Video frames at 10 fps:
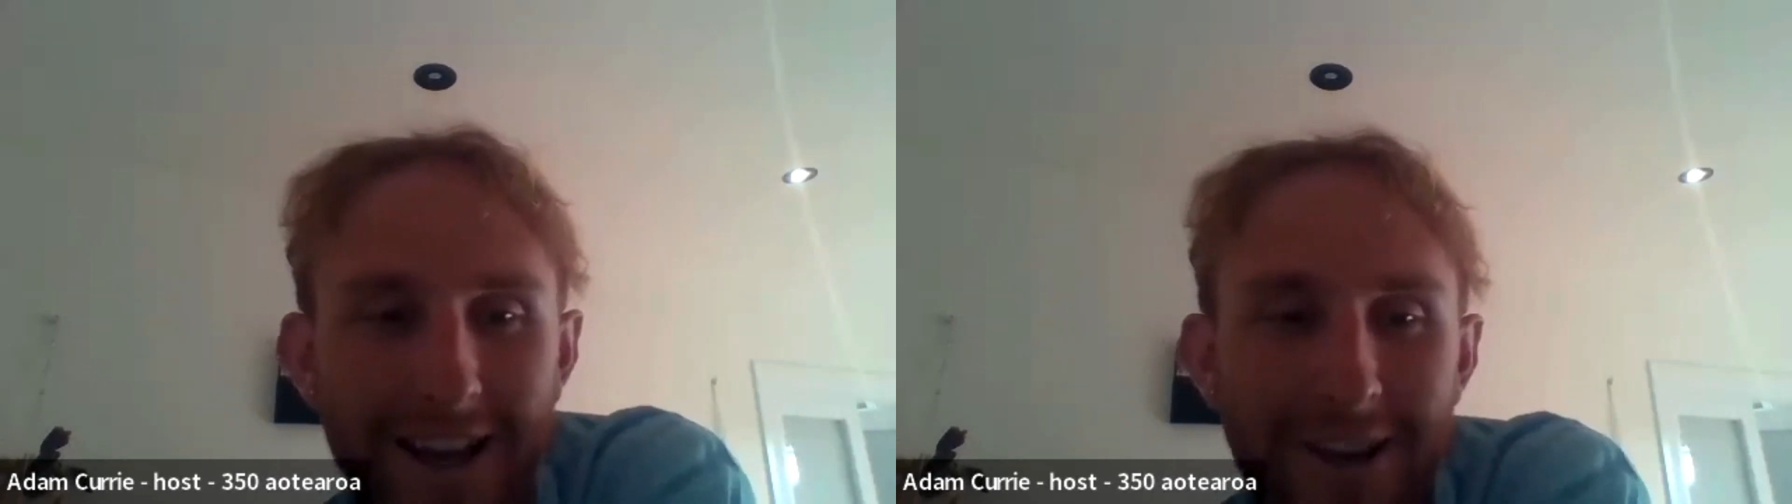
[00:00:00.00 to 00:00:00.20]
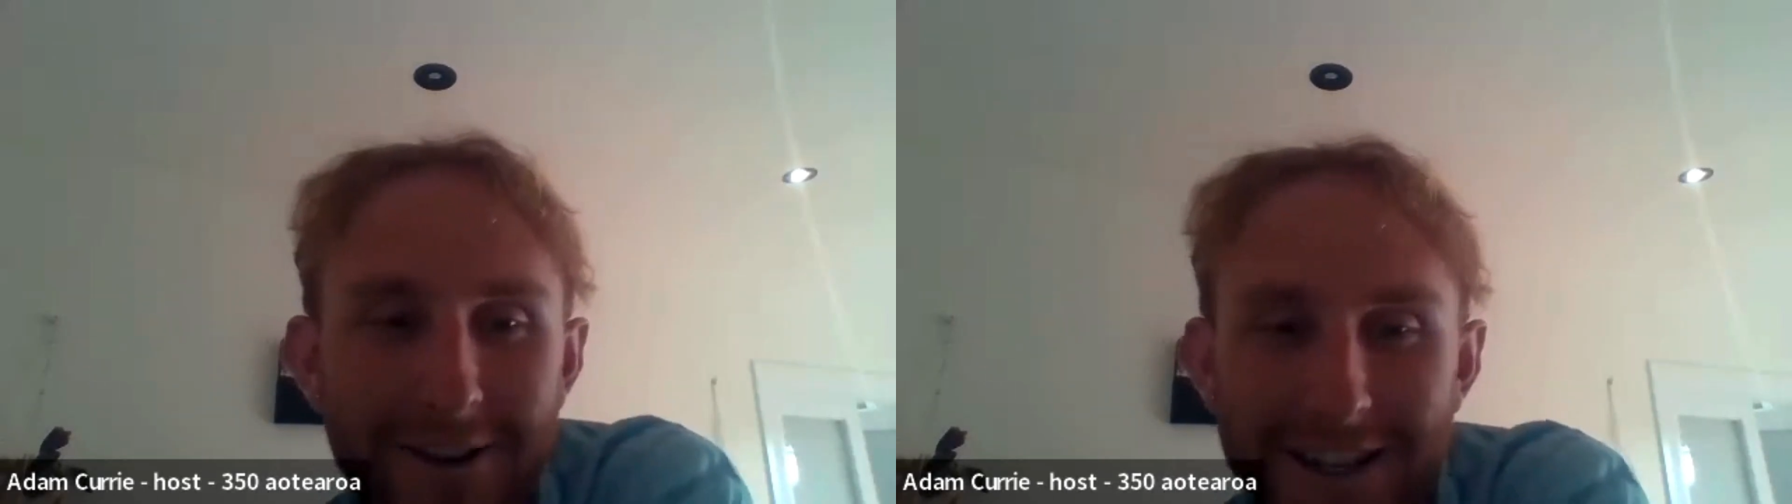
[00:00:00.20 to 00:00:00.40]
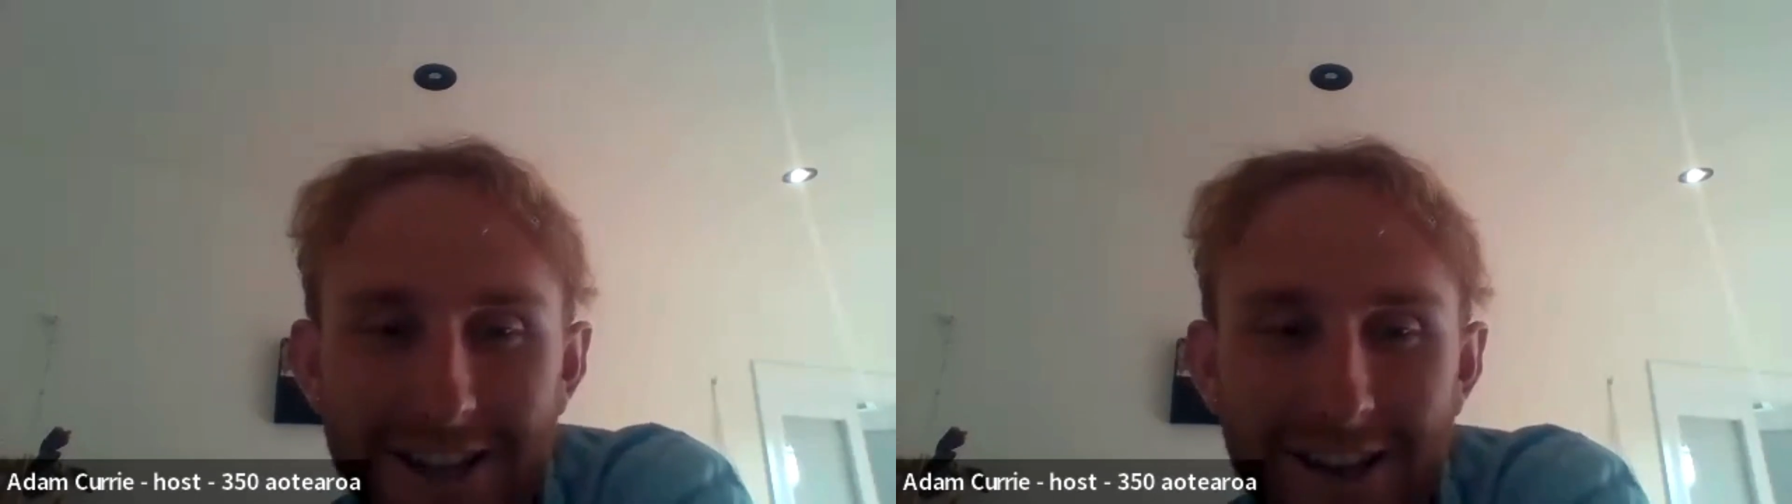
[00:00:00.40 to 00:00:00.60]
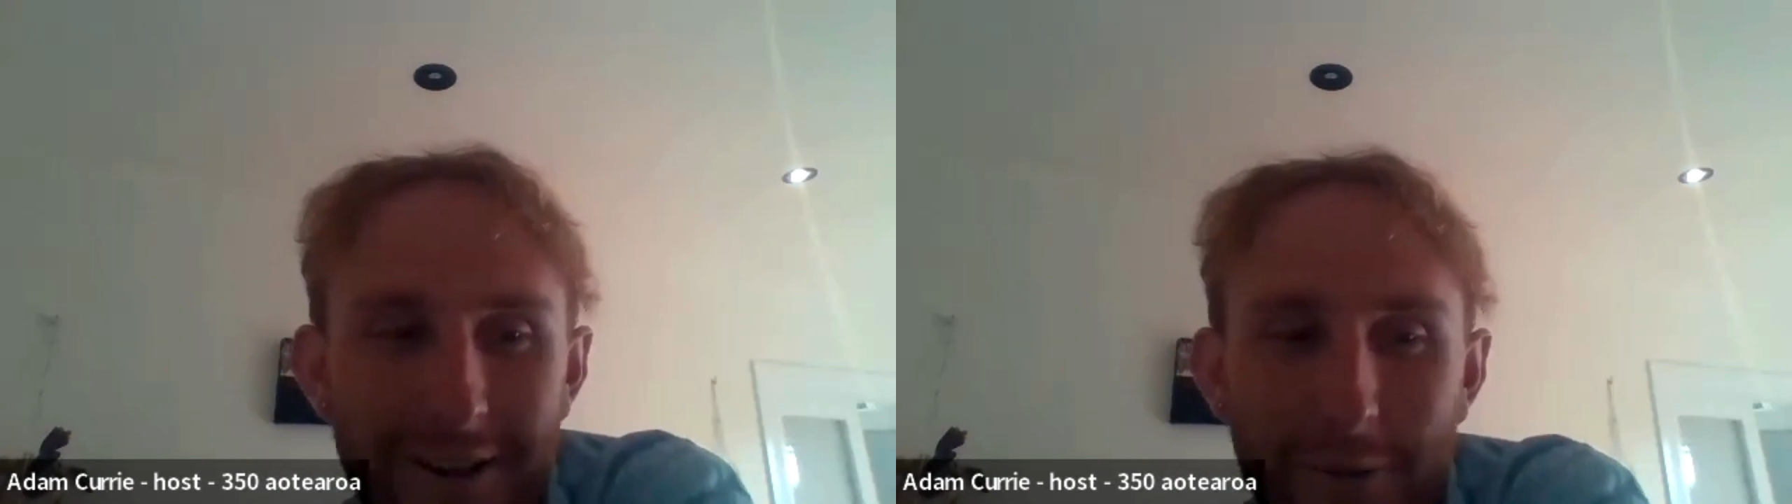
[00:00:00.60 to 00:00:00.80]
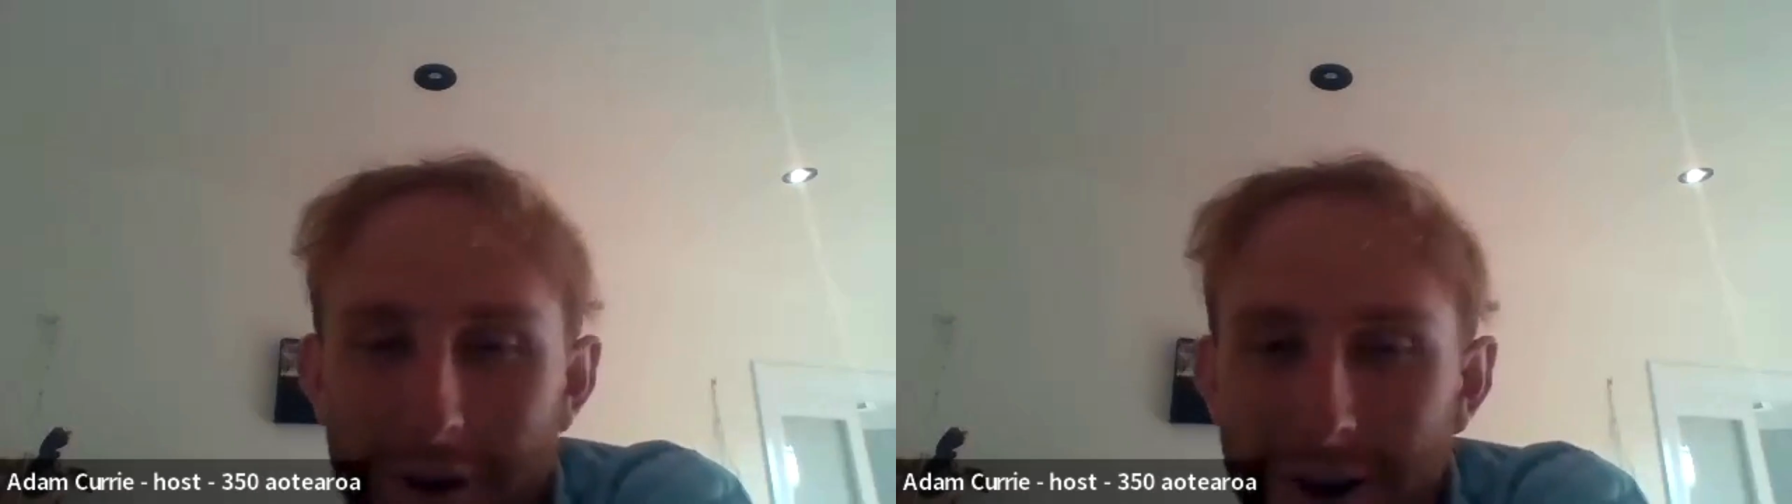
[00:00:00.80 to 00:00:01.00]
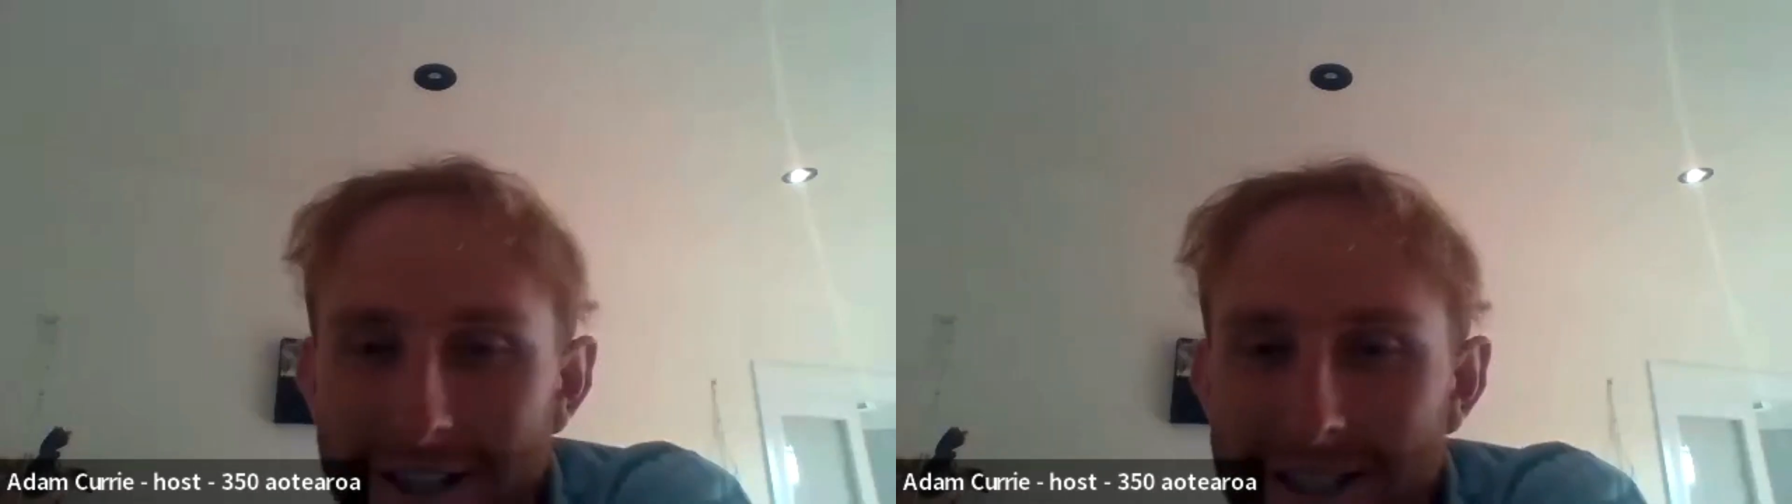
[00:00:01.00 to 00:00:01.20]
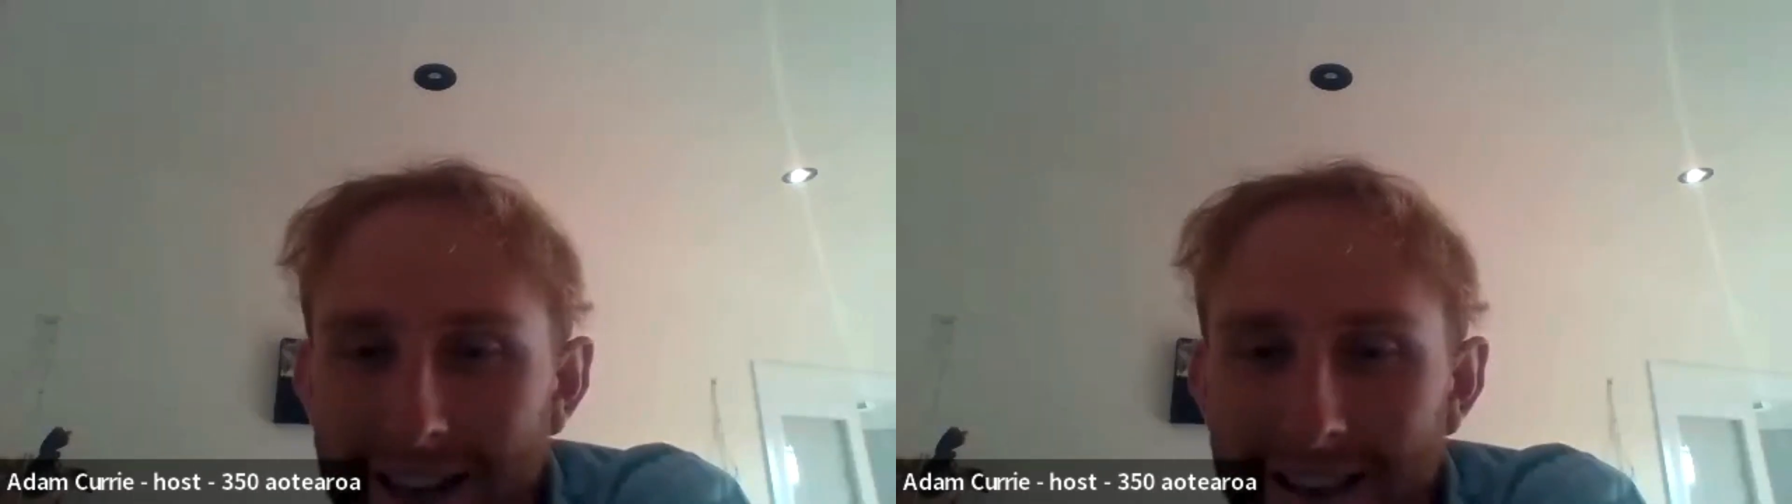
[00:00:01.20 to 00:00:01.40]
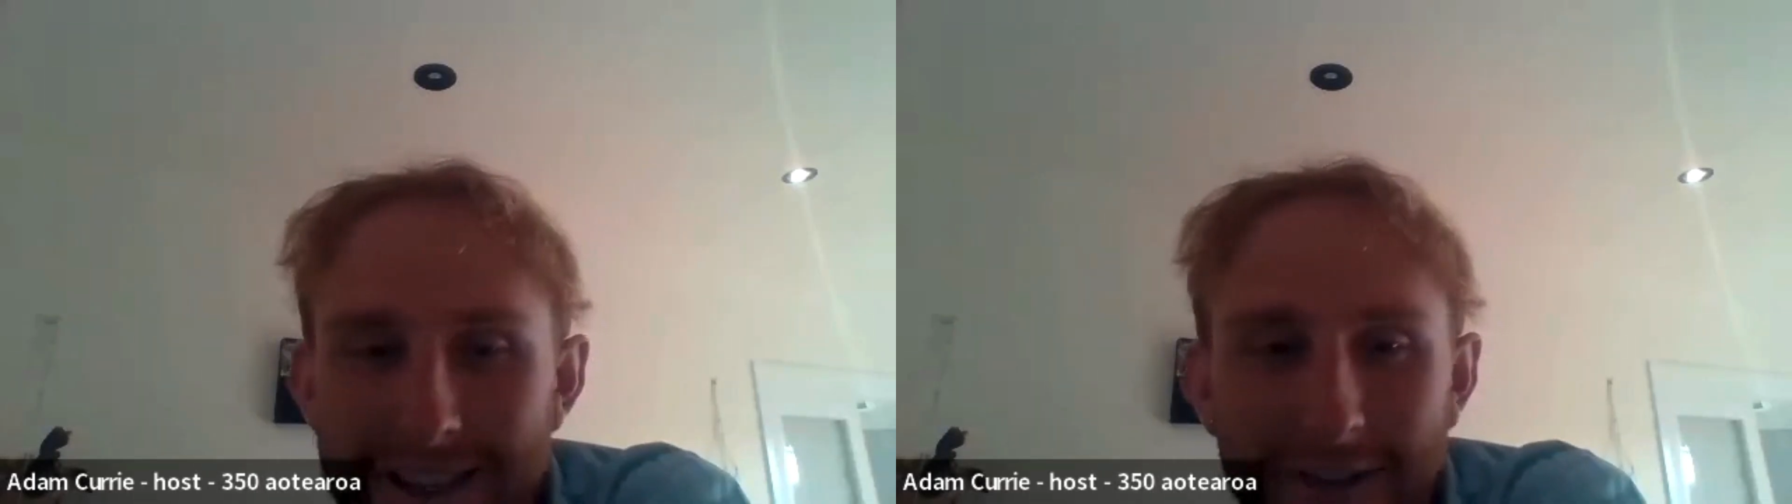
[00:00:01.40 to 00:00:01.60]
who does a lot of the work
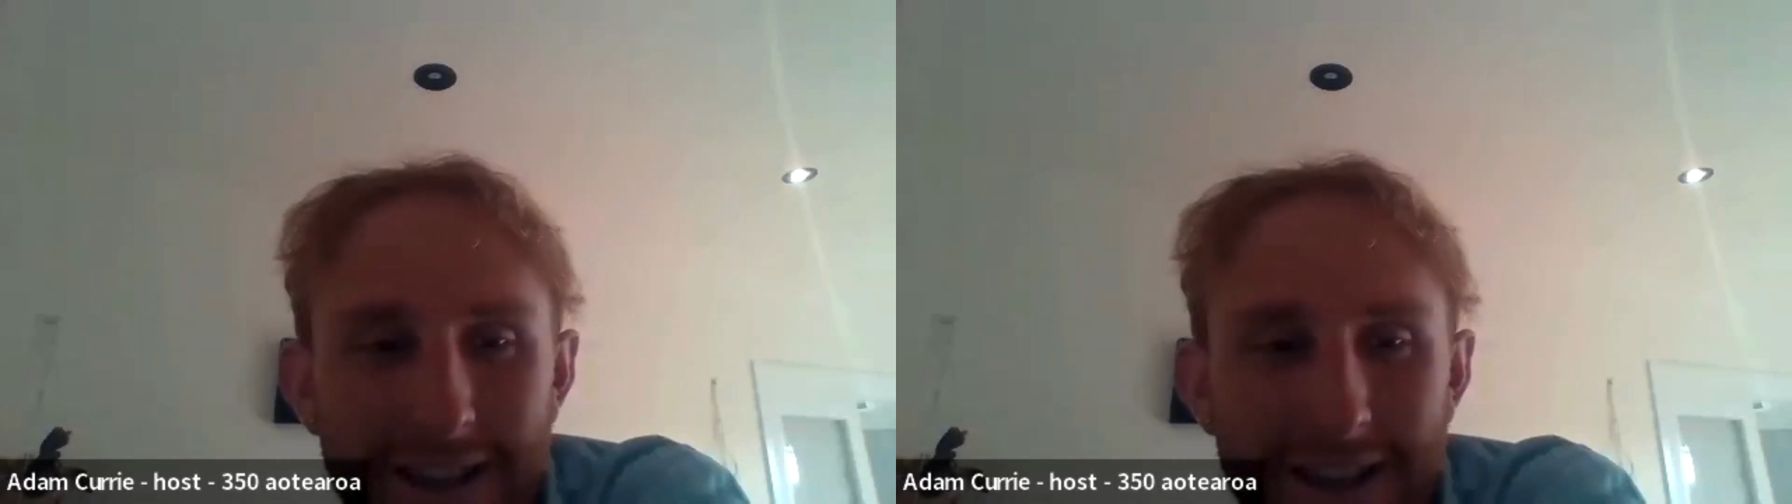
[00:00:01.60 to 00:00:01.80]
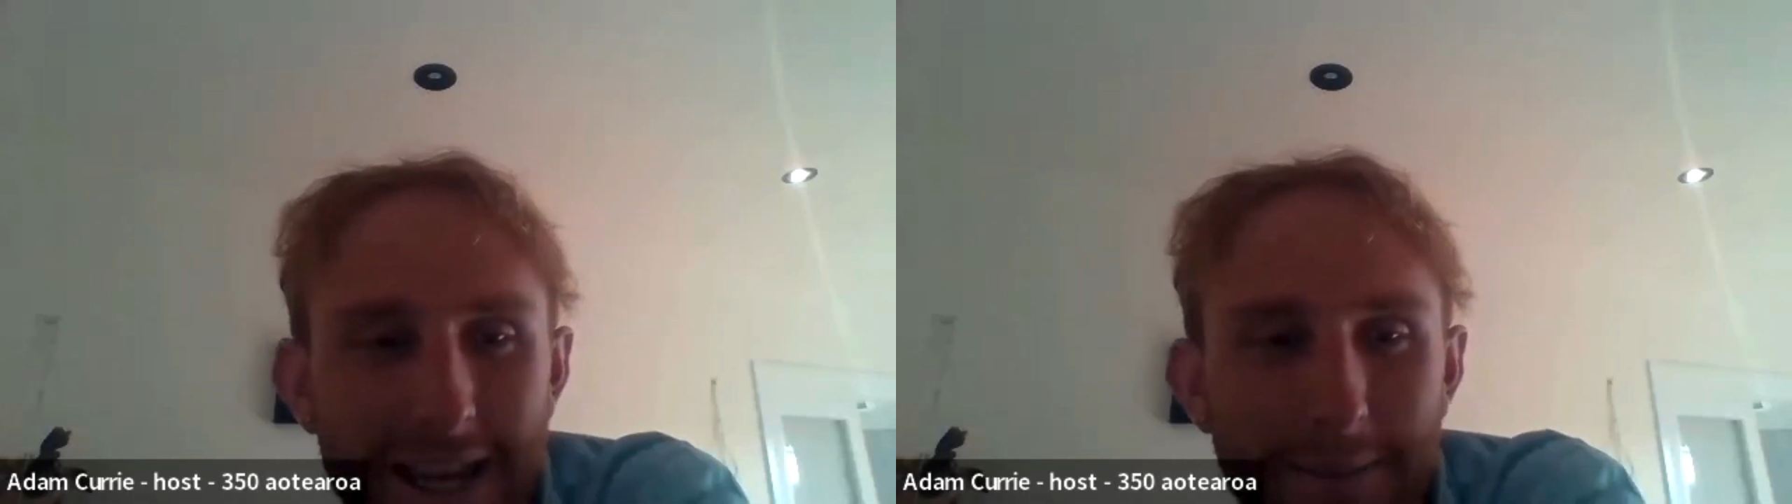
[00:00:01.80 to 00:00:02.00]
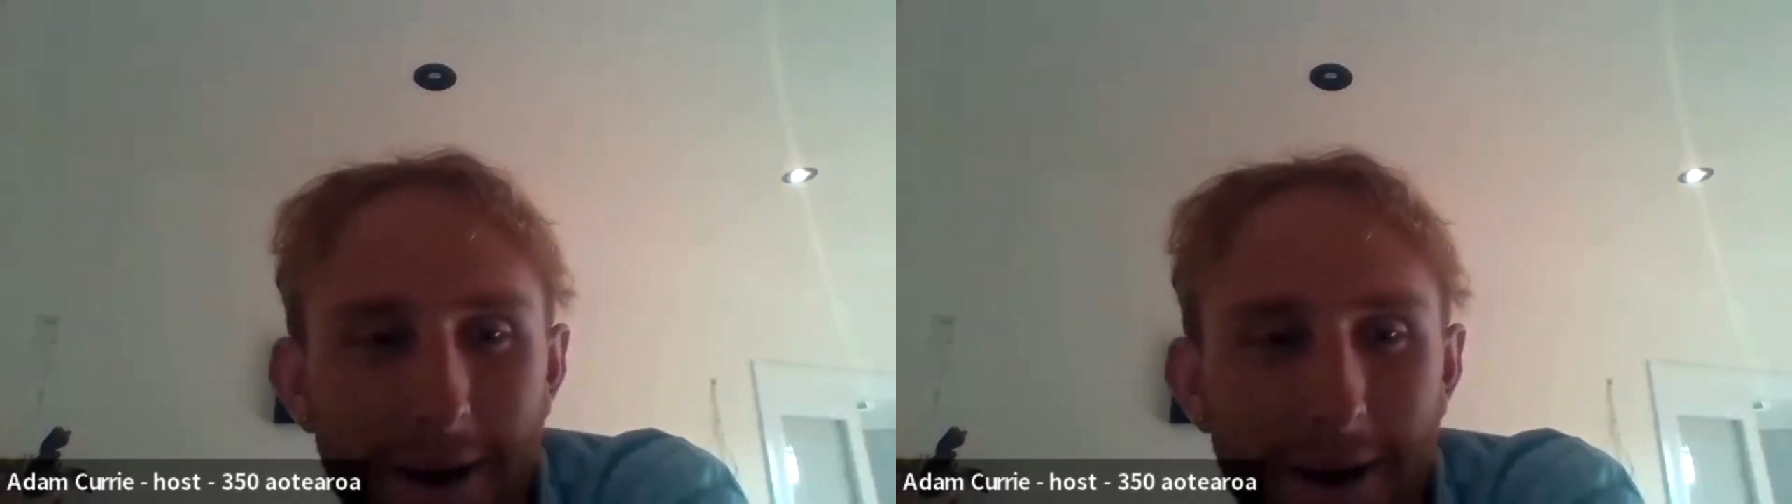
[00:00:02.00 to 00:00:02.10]
setting these events up